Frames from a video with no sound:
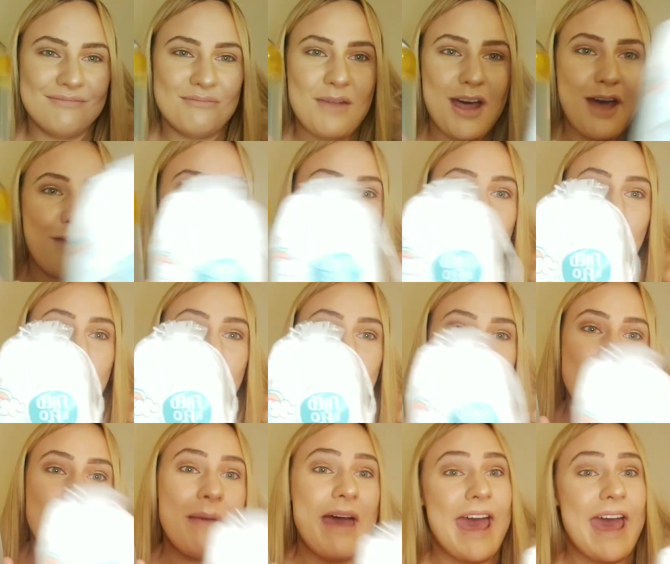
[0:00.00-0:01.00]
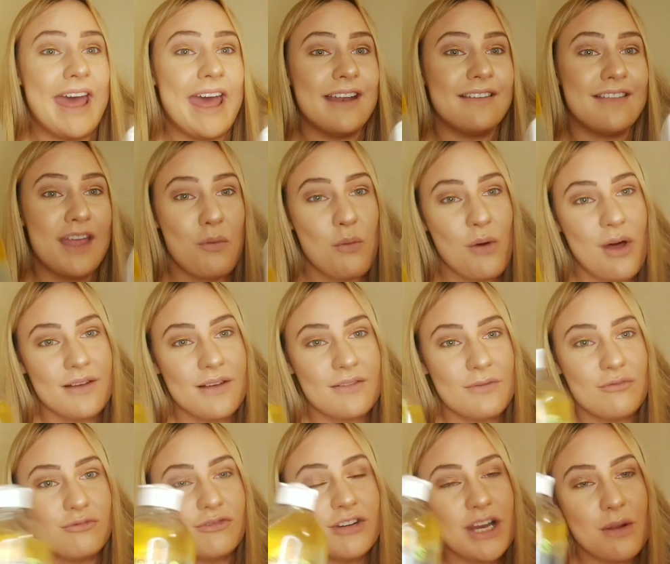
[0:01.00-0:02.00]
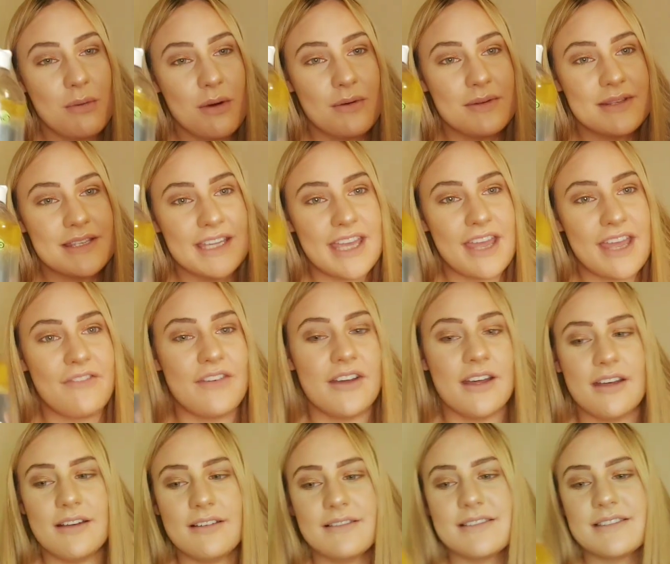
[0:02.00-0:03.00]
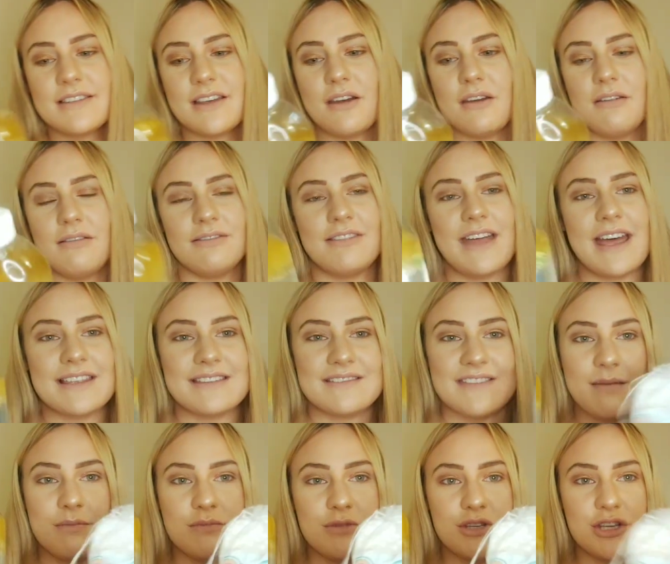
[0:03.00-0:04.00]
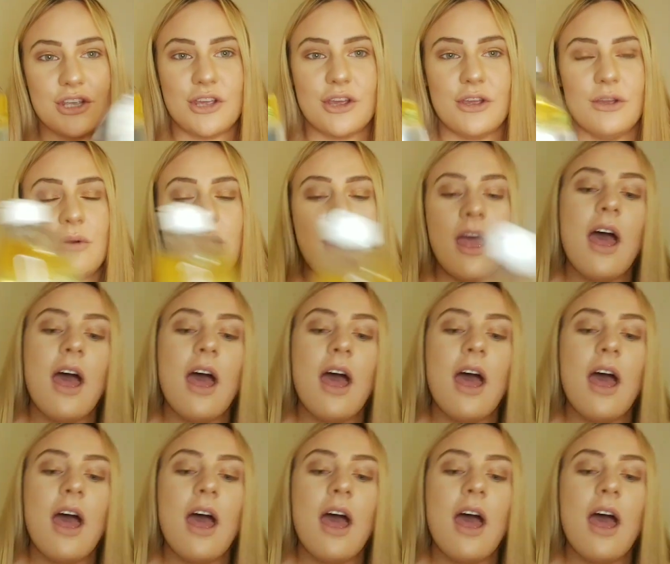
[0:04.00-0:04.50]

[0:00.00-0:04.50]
I've got them and they work really well together, so that's them too.